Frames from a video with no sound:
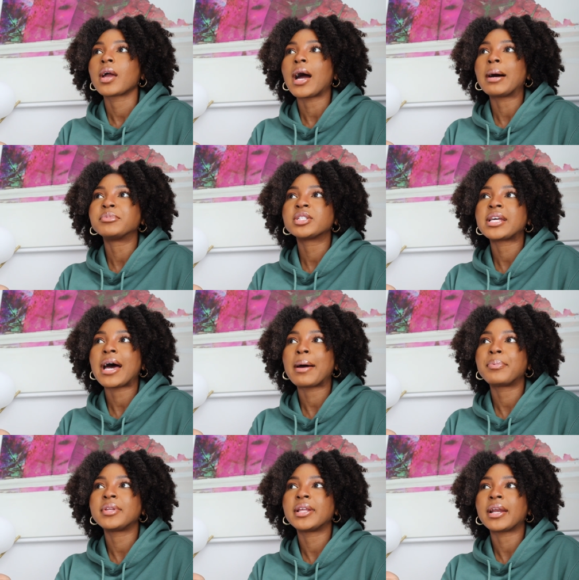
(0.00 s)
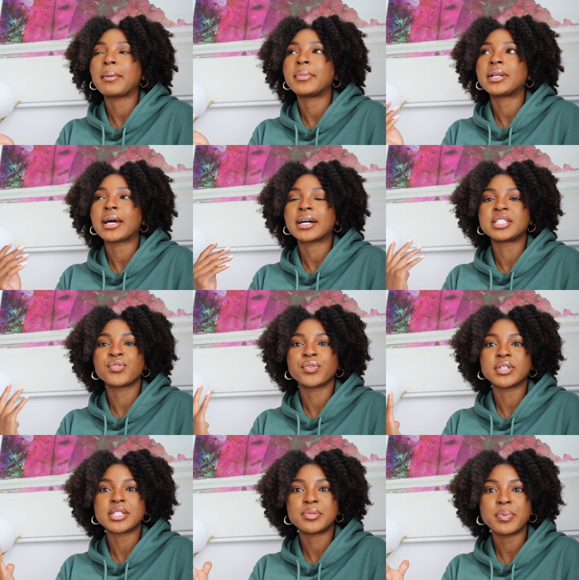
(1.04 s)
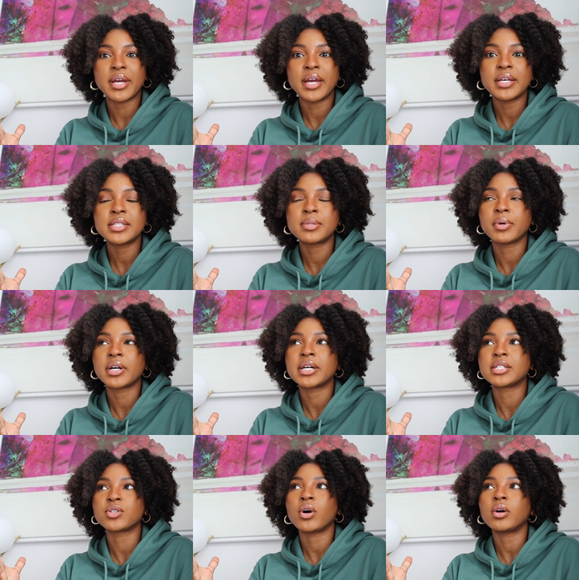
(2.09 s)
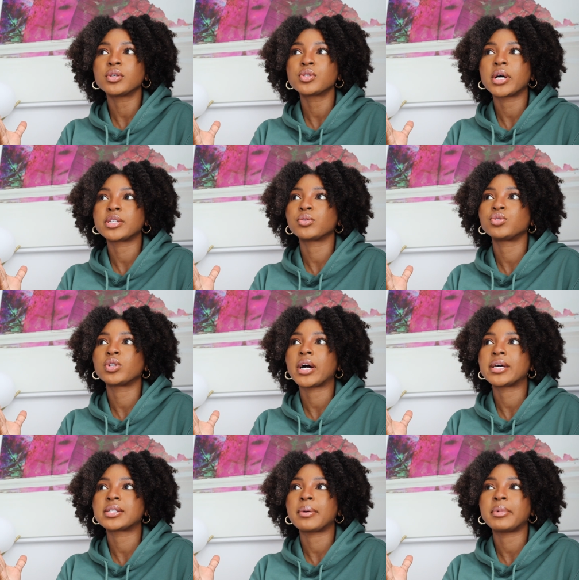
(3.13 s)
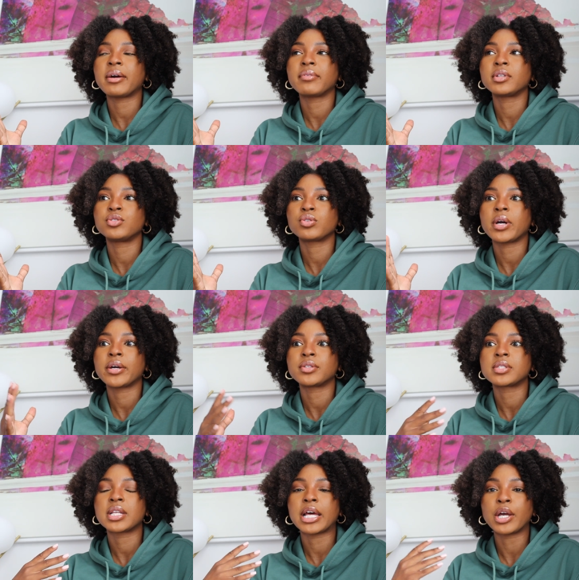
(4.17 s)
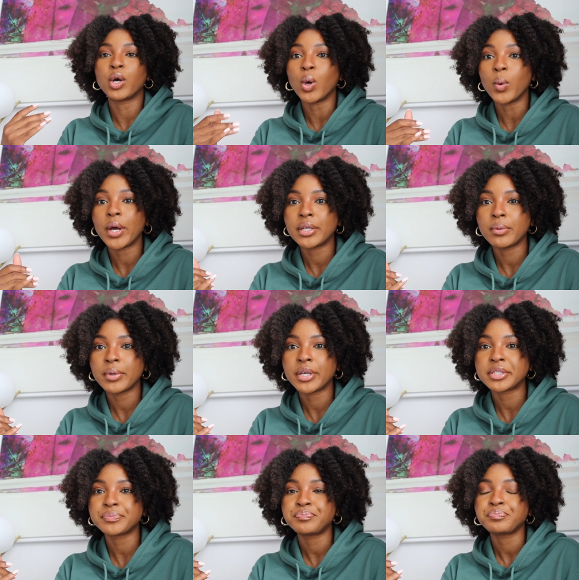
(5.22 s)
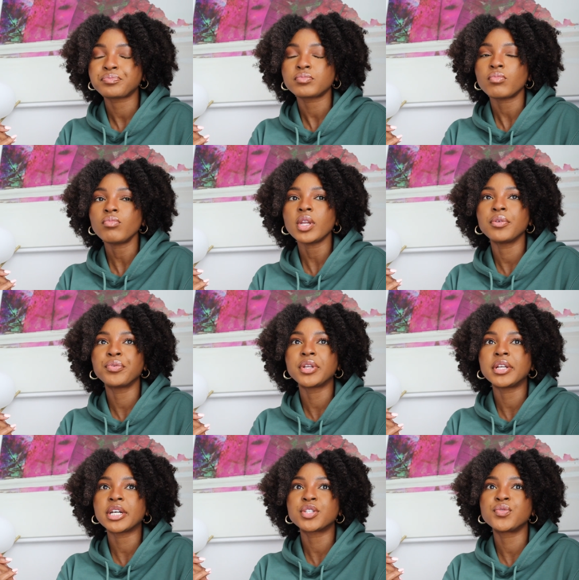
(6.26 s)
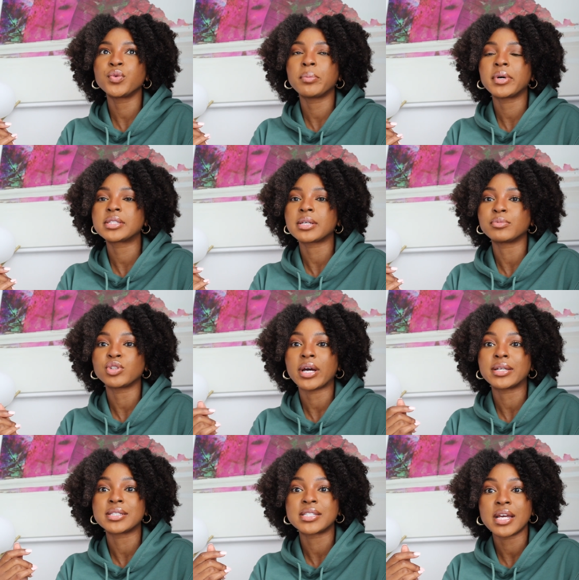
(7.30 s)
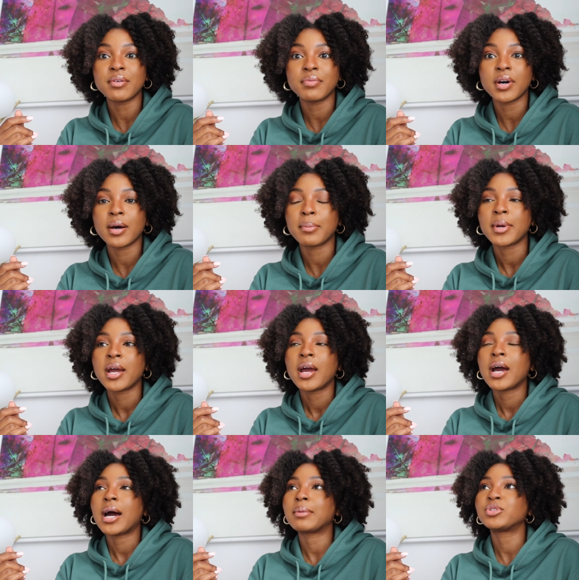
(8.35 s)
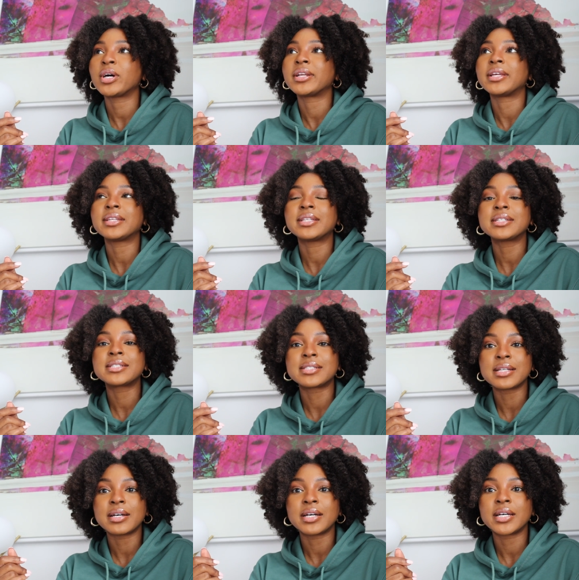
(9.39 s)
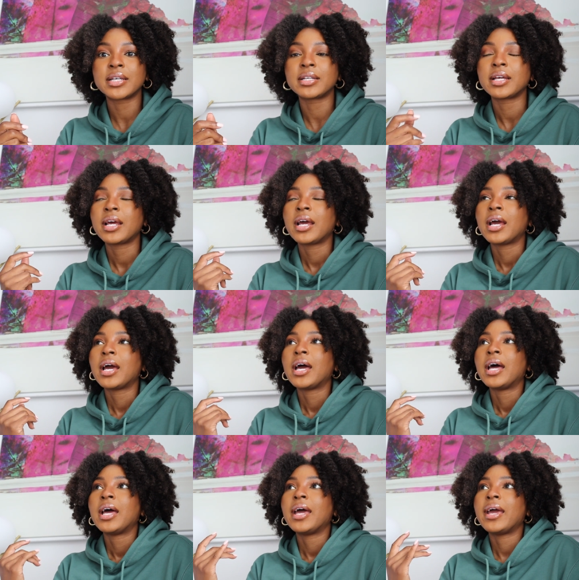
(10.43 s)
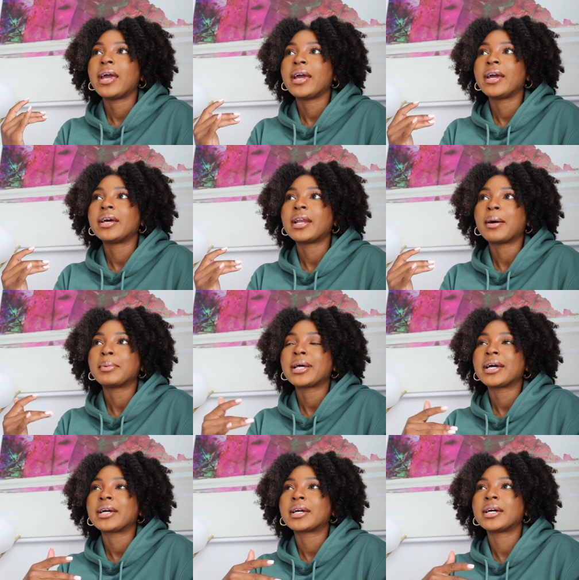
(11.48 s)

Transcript: i'm just happy that i'm in like a different space because also i told you guys i'm not really trying to like go anywhere for the next few months i'm trying to save up i'm trying to get things done and i'm like